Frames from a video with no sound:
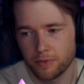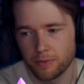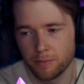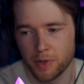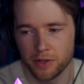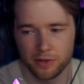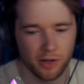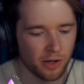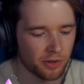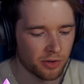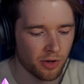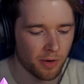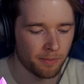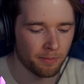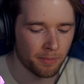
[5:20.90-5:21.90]
Bit sus,
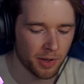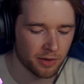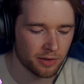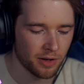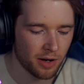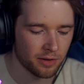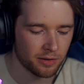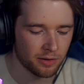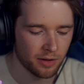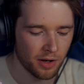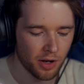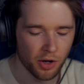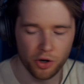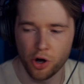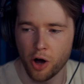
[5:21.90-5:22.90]
Snom. Bit sus.
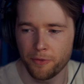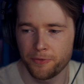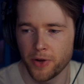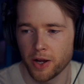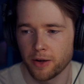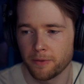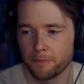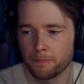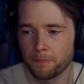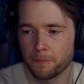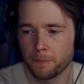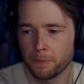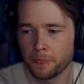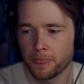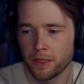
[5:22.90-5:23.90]
Koffing.
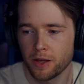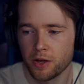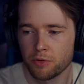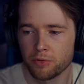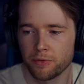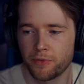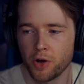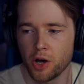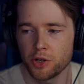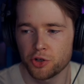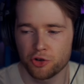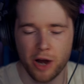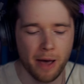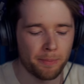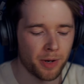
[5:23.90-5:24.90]
Reverse
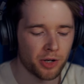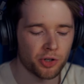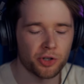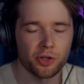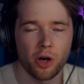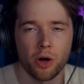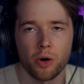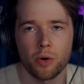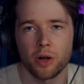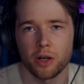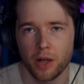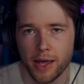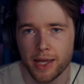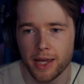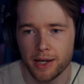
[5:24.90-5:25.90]
Trapinch. So
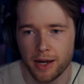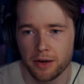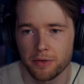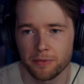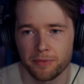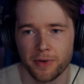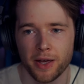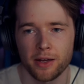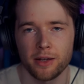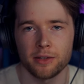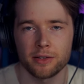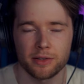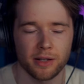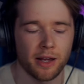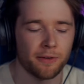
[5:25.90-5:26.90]
like in Hidden
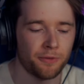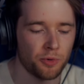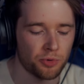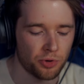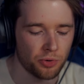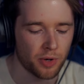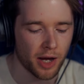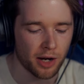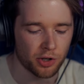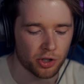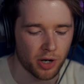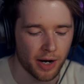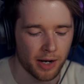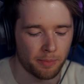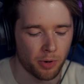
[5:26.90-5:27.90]
Fates, if you do get a
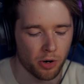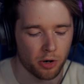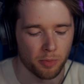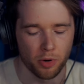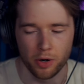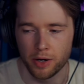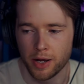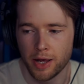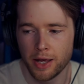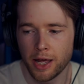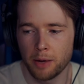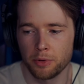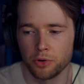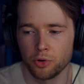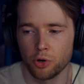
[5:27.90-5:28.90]
shiny Pokemon,
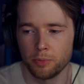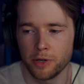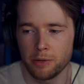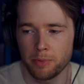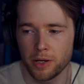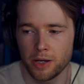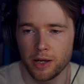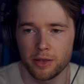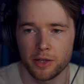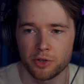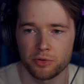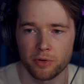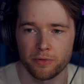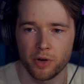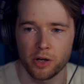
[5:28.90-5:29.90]
it would normally be in
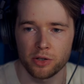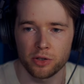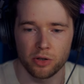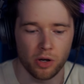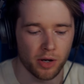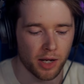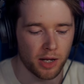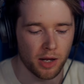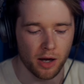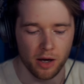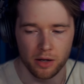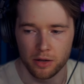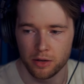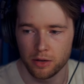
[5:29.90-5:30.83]
this reverse slot here.